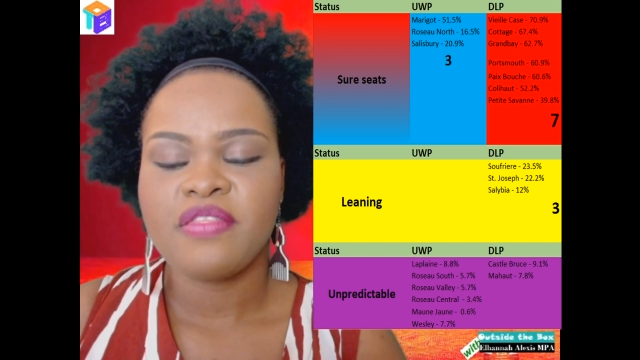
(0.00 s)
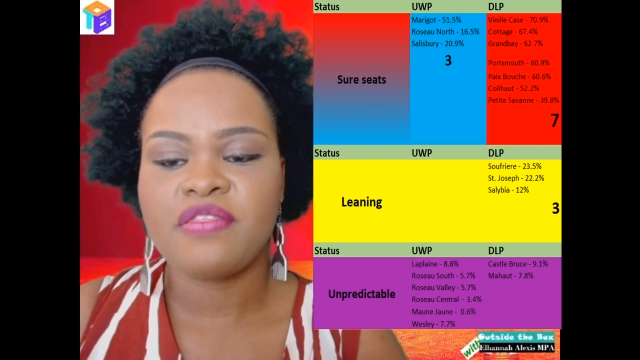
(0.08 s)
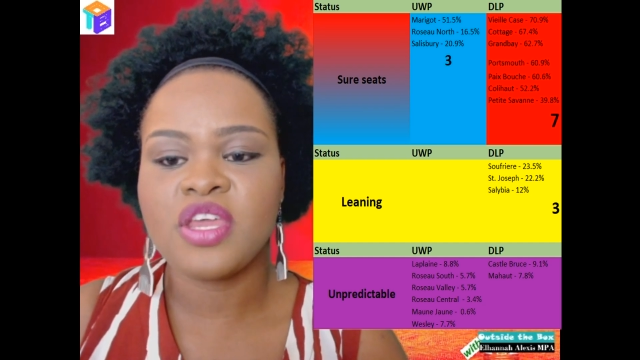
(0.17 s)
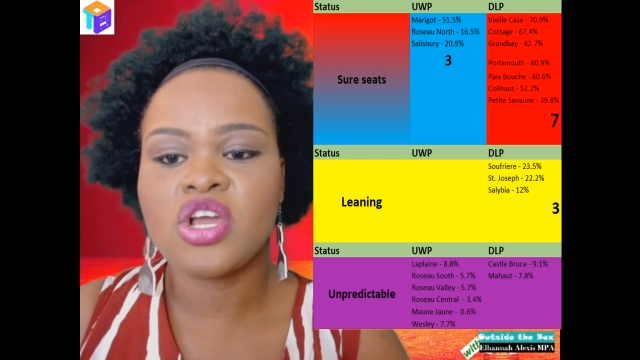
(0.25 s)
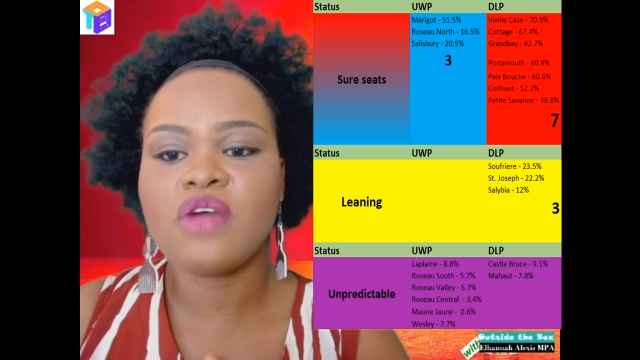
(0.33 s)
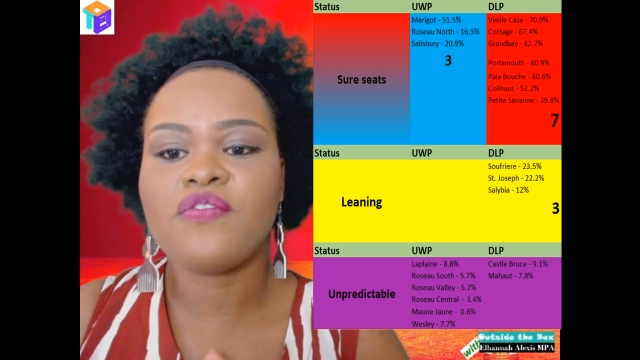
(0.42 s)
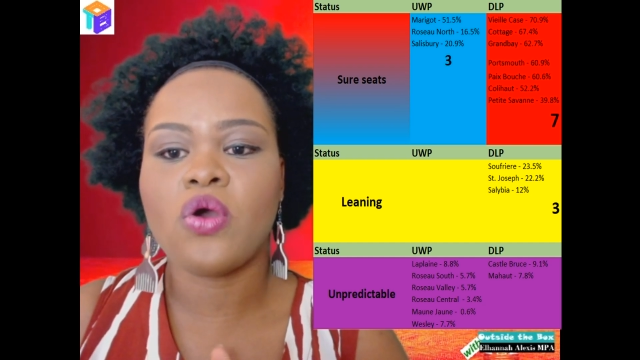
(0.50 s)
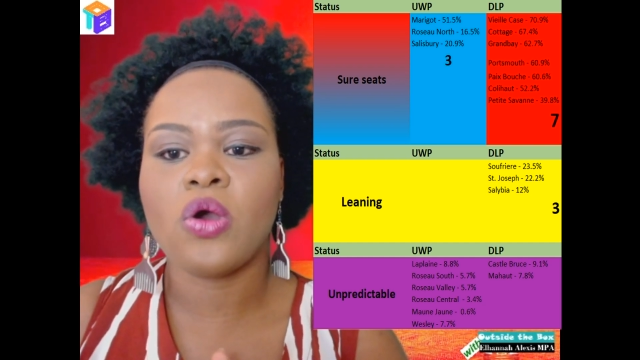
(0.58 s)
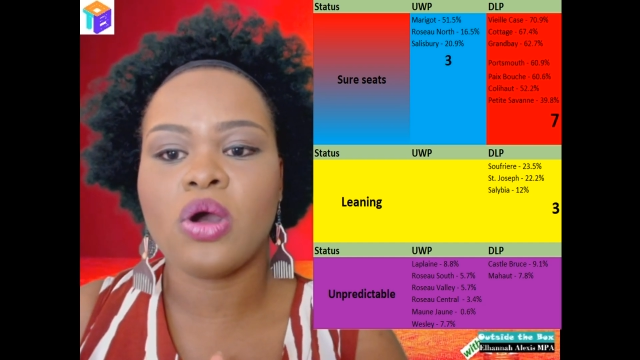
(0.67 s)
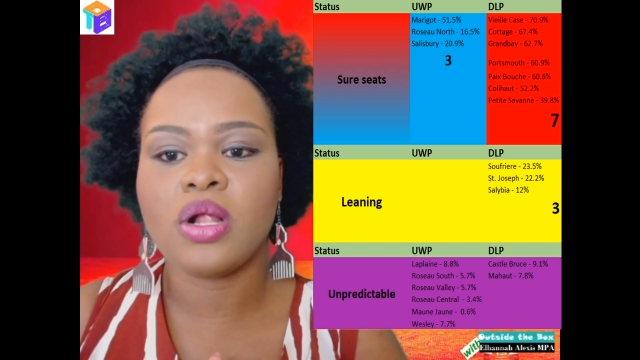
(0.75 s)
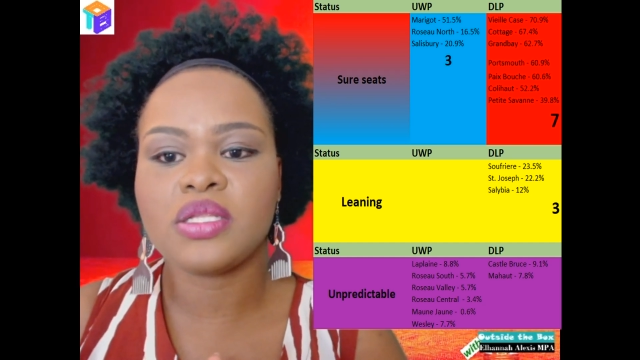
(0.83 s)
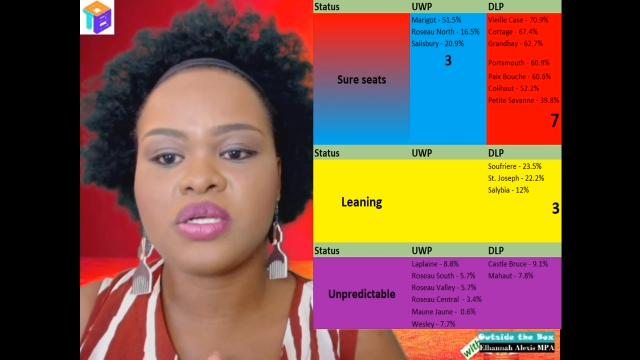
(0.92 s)
Think of
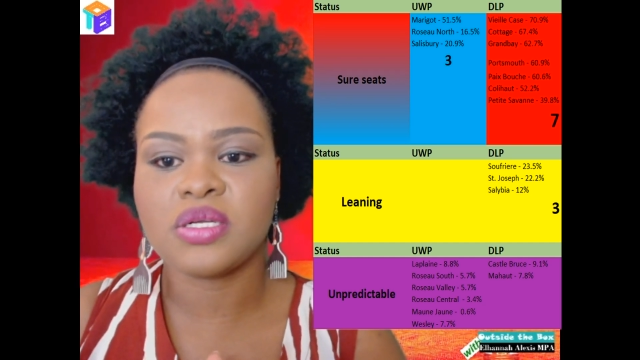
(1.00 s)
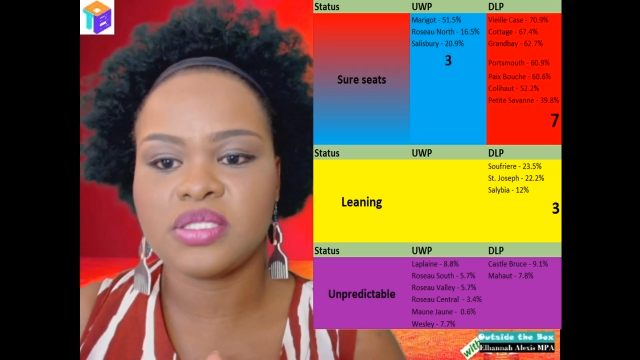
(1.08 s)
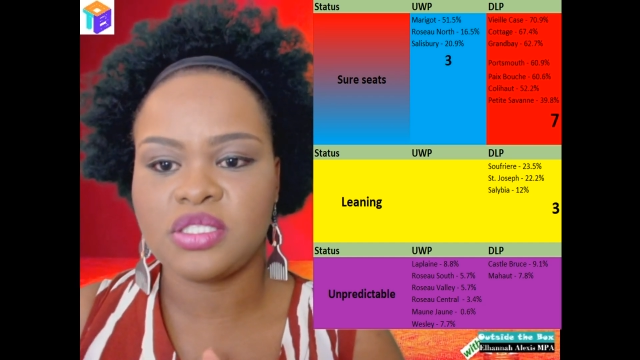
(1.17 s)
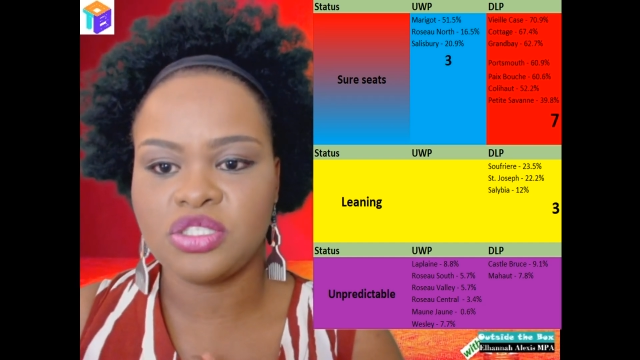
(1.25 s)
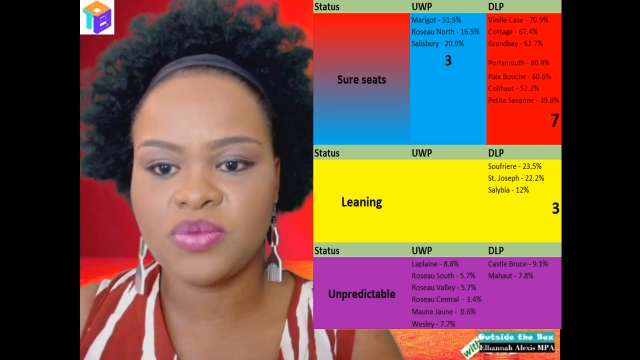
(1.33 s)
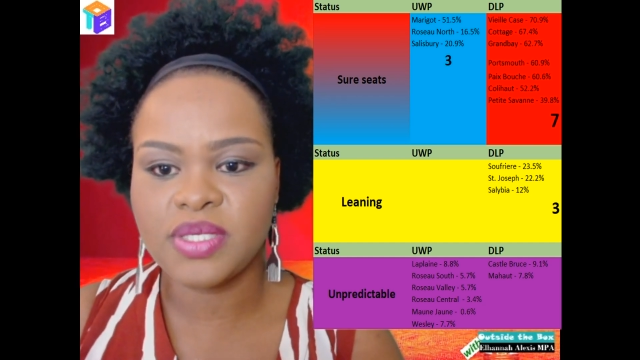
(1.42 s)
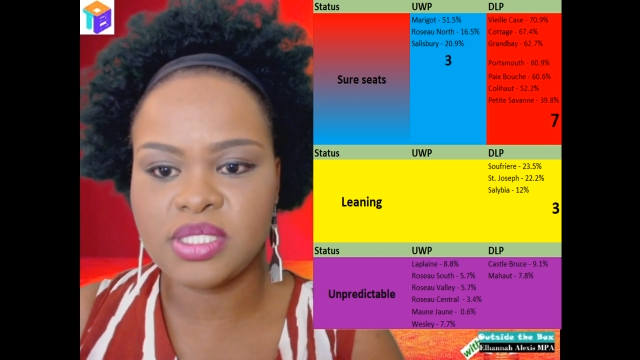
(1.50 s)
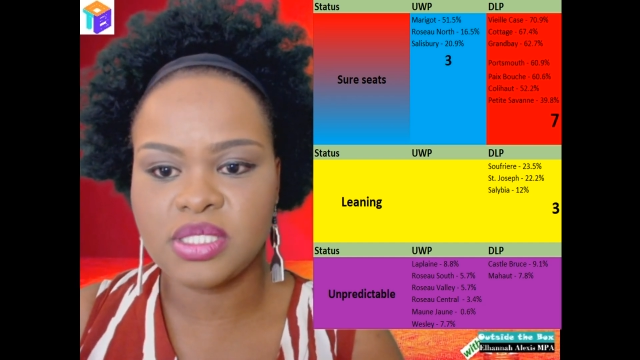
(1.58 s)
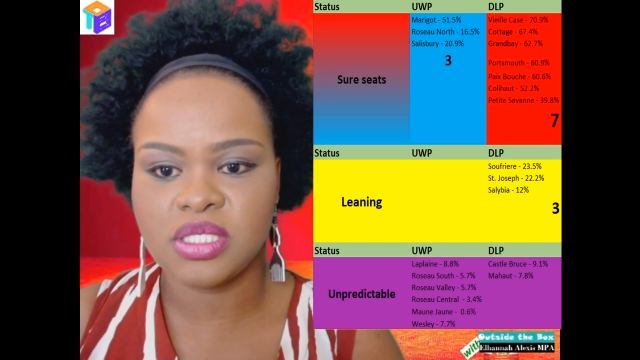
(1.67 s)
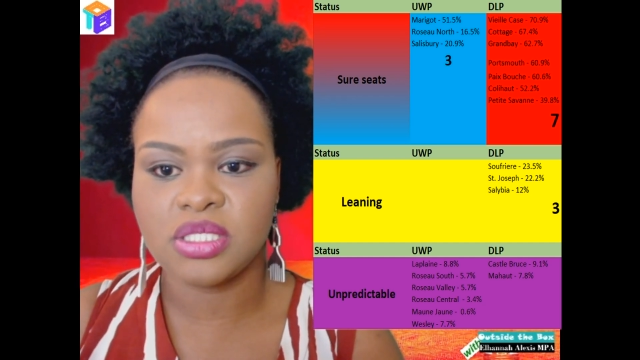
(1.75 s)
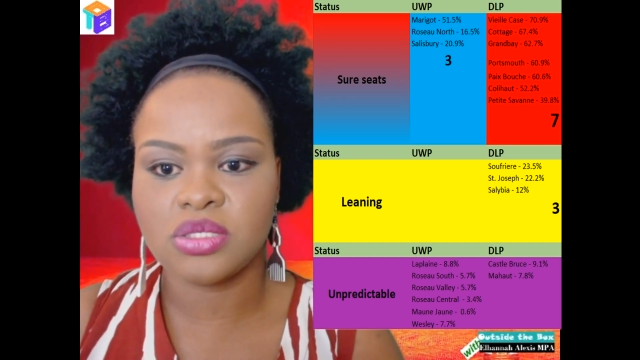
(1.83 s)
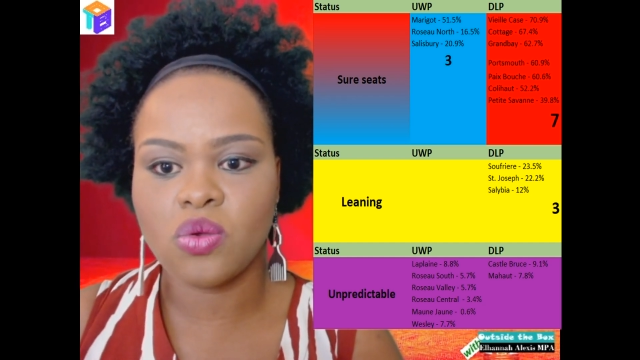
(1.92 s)
all the constituencies